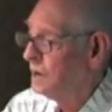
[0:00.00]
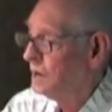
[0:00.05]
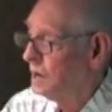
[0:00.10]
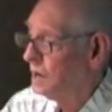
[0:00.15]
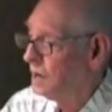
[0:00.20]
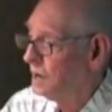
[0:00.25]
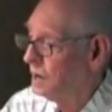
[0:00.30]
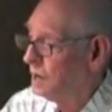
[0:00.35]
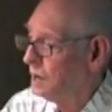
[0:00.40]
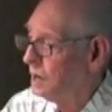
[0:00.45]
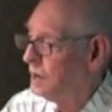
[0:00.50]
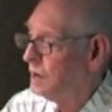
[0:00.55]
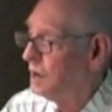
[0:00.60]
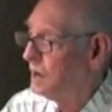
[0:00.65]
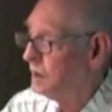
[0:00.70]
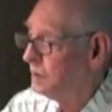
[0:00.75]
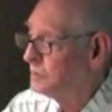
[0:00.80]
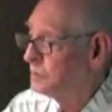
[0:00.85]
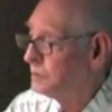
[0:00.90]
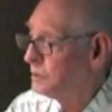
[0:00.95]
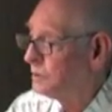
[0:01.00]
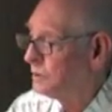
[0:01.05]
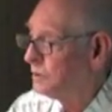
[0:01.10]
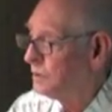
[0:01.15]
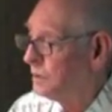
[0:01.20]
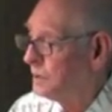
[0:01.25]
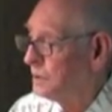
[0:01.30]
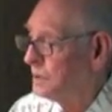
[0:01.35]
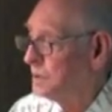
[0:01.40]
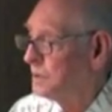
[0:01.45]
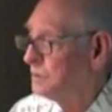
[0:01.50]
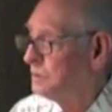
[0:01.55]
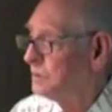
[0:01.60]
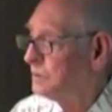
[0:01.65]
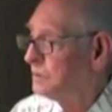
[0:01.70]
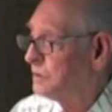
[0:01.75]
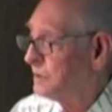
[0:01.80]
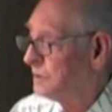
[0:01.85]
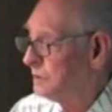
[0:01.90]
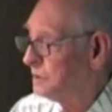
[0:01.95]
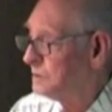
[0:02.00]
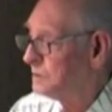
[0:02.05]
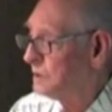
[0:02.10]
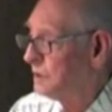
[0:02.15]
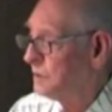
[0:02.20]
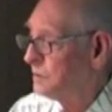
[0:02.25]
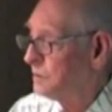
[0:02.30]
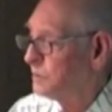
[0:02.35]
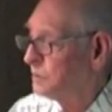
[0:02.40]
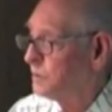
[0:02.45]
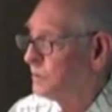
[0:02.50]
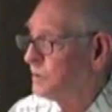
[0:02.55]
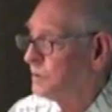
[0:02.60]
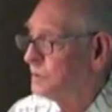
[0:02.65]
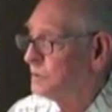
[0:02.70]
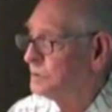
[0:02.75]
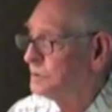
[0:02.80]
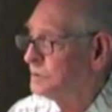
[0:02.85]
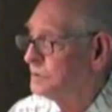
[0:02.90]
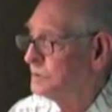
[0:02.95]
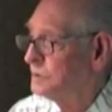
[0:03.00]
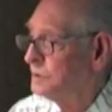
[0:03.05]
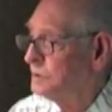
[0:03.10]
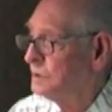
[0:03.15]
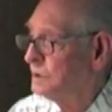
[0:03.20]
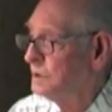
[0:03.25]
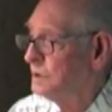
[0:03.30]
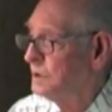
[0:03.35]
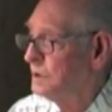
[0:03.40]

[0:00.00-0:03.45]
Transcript: up to Oregon for this other person.